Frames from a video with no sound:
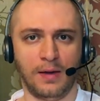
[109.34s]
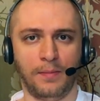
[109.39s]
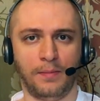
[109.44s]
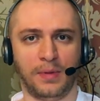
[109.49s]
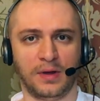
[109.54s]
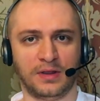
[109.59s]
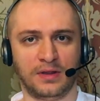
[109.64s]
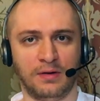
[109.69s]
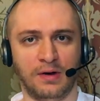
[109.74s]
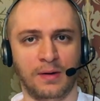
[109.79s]

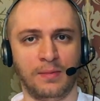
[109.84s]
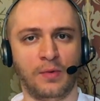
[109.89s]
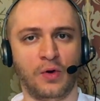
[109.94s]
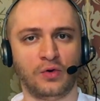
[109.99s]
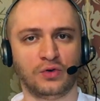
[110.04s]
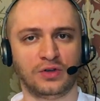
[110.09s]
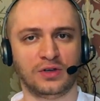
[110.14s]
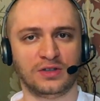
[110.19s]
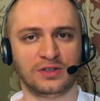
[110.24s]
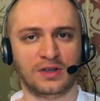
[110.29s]
but there are
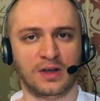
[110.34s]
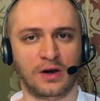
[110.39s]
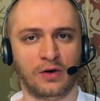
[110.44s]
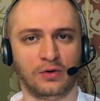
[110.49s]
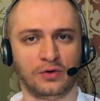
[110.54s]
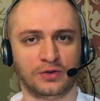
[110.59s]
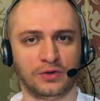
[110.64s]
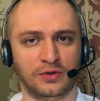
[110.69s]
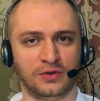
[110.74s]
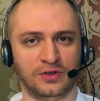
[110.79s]
emotions that are
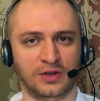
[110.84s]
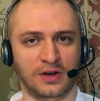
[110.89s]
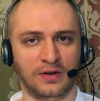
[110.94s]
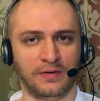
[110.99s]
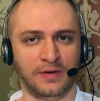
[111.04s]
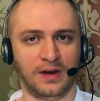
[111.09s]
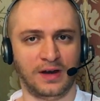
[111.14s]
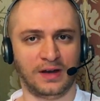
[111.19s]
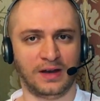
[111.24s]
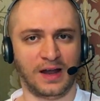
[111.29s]
also
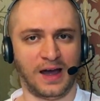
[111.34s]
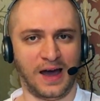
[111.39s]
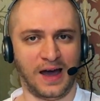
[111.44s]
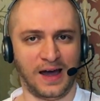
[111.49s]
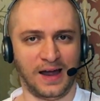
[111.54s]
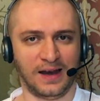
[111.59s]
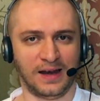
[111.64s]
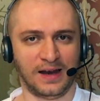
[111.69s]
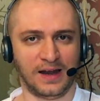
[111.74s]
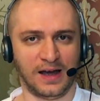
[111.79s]
generated
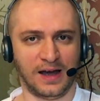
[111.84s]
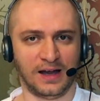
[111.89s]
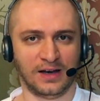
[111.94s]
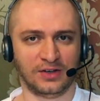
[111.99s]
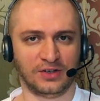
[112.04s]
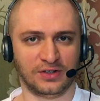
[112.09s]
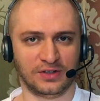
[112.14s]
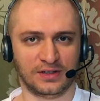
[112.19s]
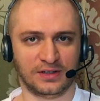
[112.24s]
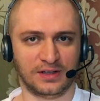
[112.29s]

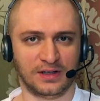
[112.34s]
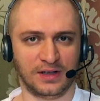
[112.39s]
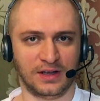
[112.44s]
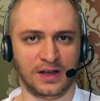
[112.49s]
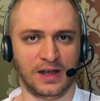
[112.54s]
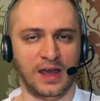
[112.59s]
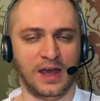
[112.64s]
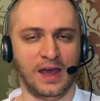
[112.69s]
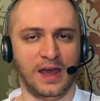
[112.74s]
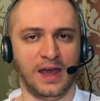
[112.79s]

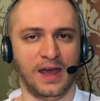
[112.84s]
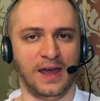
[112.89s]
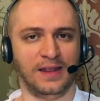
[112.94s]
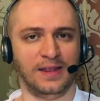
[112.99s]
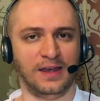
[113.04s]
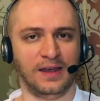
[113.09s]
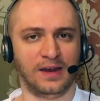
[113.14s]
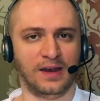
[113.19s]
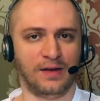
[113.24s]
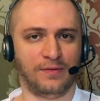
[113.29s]
unconsciously and
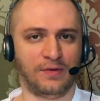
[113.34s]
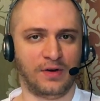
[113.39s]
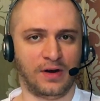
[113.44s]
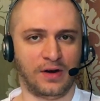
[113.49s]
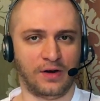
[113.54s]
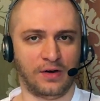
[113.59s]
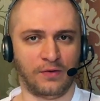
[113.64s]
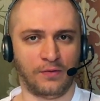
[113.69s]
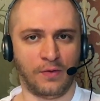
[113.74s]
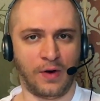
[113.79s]
they never
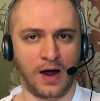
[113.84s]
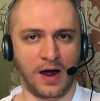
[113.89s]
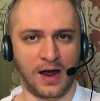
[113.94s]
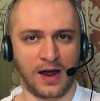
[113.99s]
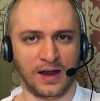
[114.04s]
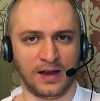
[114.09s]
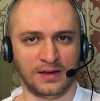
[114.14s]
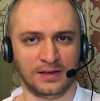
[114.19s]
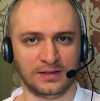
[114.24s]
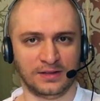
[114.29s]

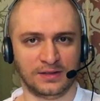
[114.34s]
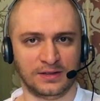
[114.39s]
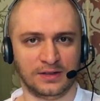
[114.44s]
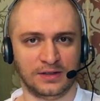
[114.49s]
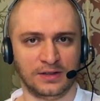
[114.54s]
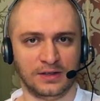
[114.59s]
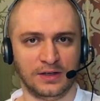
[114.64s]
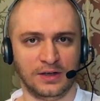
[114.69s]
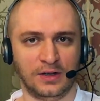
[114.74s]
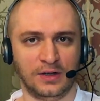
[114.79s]
arise
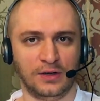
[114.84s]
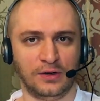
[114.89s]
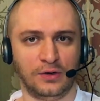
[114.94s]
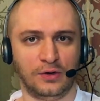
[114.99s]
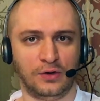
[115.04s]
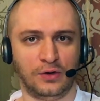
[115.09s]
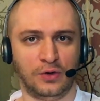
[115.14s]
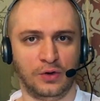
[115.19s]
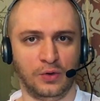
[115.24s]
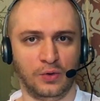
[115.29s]

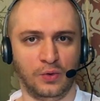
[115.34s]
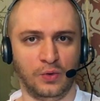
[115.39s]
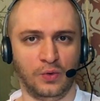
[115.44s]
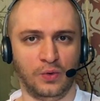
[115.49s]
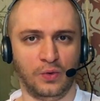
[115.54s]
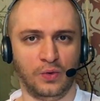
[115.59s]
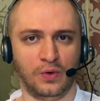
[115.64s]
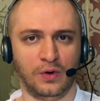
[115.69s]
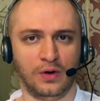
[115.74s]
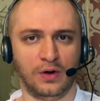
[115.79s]

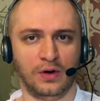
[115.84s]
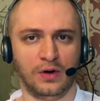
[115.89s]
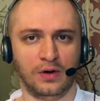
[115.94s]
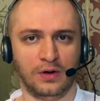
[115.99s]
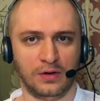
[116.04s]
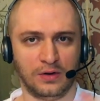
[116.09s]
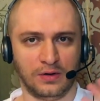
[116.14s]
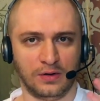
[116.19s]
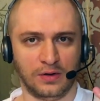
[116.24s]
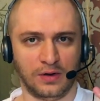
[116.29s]
to
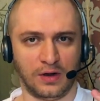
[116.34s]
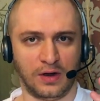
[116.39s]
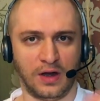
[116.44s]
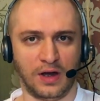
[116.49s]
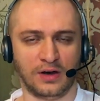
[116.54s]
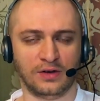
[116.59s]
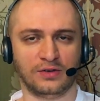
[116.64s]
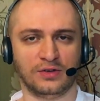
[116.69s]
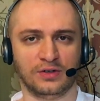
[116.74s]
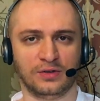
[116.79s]
the
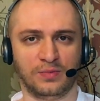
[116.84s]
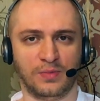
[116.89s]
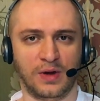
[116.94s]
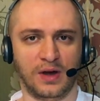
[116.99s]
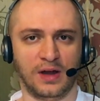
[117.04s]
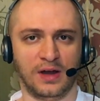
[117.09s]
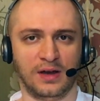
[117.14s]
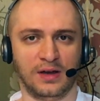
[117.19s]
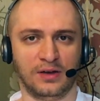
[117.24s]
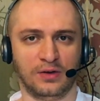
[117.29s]
conscious
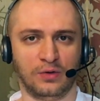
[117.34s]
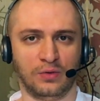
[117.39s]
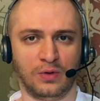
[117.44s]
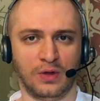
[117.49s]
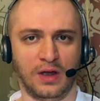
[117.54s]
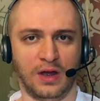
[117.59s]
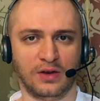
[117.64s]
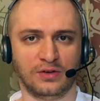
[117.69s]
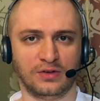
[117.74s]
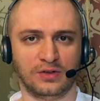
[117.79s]
mind, to the
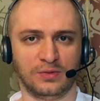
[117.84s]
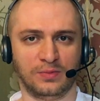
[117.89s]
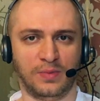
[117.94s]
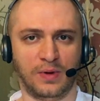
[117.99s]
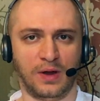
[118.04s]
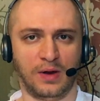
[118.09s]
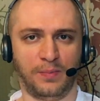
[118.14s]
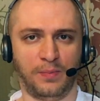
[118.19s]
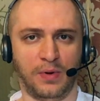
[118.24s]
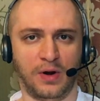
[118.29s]
conscious
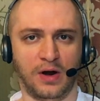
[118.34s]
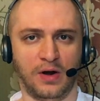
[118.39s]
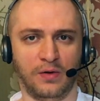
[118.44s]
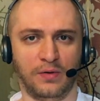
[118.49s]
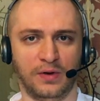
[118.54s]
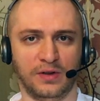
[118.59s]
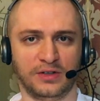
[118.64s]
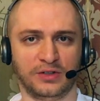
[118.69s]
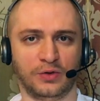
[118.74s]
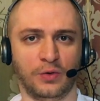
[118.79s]
part, part
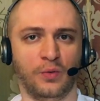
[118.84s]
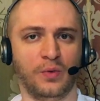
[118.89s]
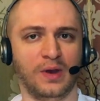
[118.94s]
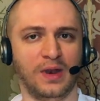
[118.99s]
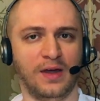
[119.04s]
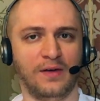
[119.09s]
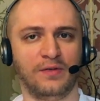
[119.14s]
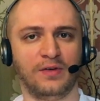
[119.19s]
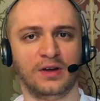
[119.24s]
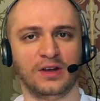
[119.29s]
of us, so we
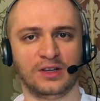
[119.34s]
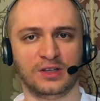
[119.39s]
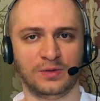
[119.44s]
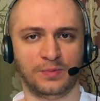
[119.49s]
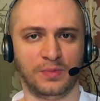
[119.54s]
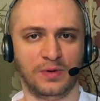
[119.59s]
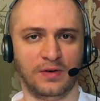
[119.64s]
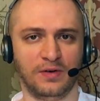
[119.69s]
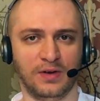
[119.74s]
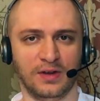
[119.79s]
never
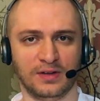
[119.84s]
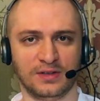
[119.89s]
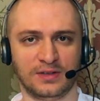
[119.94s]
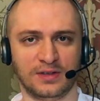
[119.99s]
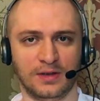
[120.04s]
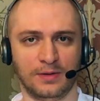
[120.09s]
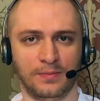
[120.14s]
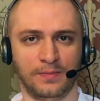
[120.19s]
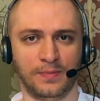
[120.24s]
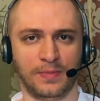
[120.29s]
experience
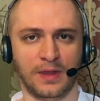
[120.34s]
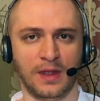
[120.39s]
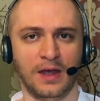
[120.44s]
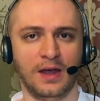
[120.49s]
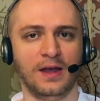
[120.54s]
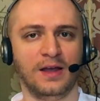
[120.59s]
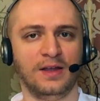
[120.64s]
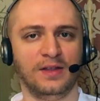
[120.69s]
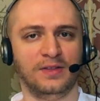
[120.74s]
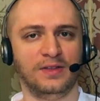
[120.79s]
them.
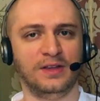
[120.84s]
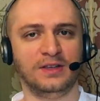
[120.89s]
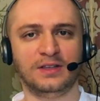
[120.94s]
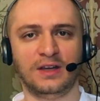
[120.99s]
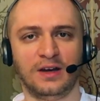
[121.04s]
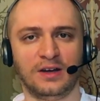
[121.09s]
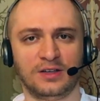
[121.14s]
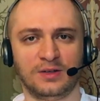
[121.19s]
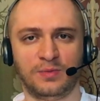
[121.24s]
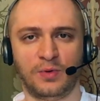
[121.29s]
These
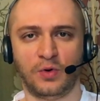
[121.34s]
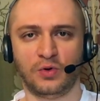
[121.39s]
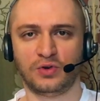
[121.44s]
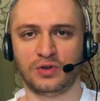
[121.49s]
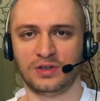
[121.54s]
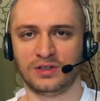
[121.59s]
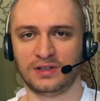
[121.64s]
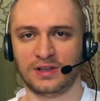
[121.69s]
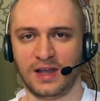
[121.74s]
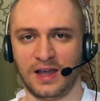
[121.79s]
are
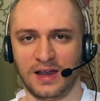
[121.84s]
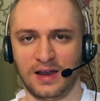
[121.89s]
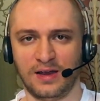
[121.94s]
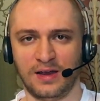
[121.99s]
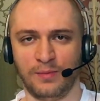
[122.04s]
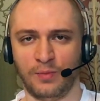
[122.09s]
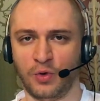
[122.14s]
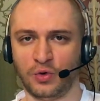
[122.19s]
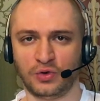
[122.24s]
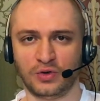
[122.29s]
exposures like
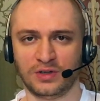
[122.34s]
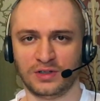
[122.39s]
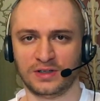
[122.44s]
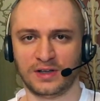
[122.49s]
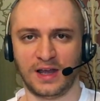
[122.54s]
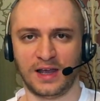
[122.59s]
emotions